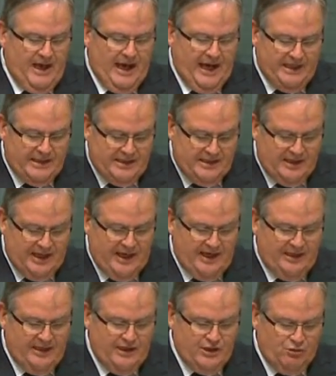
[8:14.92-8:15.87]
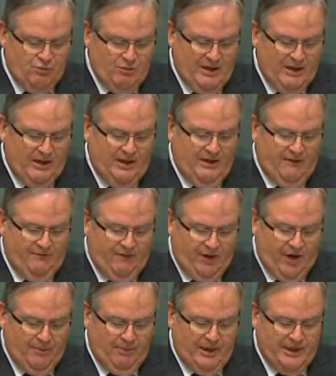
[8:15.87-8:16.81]
"At stake is whether a
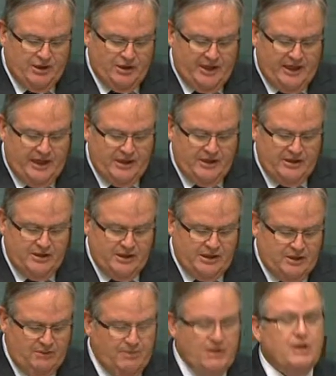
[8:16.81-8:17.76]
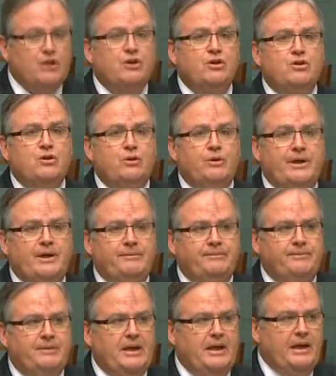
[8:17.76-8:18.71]
viable education system can endure."
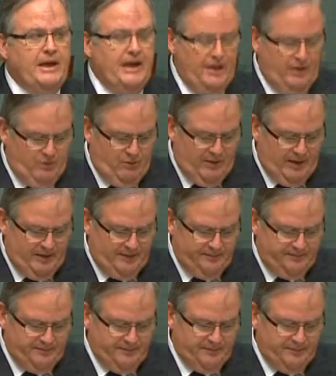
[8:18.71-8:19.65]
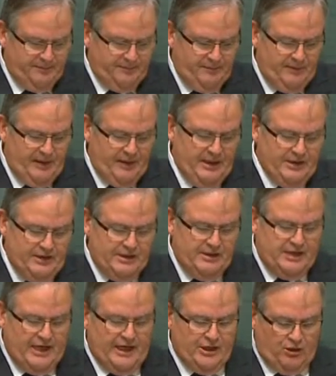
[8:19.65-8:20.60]
End quote. At this
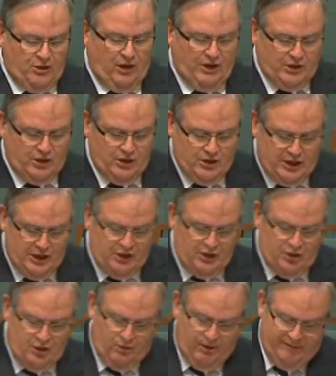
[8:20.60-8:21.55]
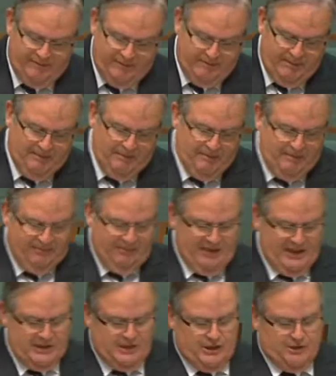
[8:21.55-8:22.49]
stage, I'd like to continue to quote from Member
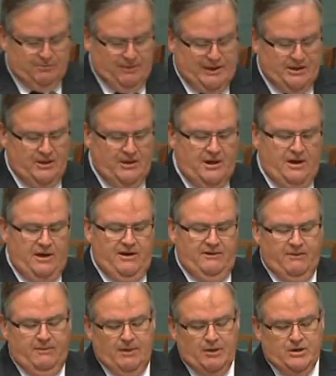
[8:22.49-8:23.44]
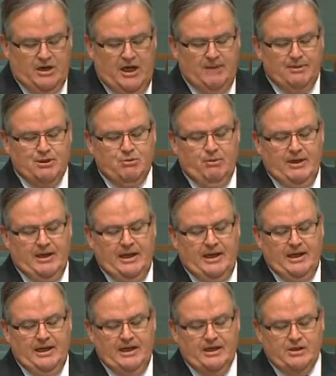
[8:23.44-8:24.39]
Pearce's speech from October
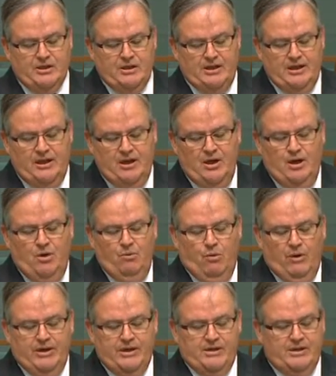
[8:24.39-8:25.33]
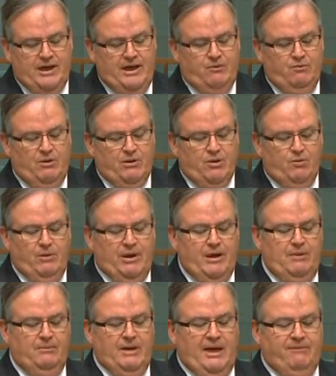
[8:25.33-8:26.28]
28 last year, where he said what the
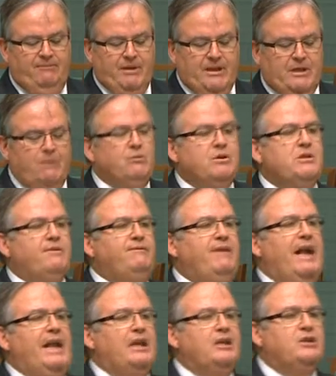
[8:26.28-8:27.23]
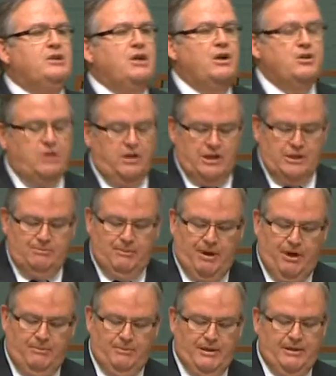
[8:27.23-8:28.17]
Whitlam government did was a valid social
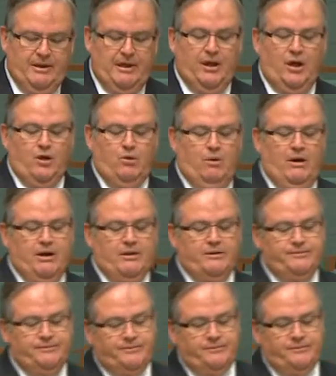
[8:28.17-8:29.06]
experiment, and I quote,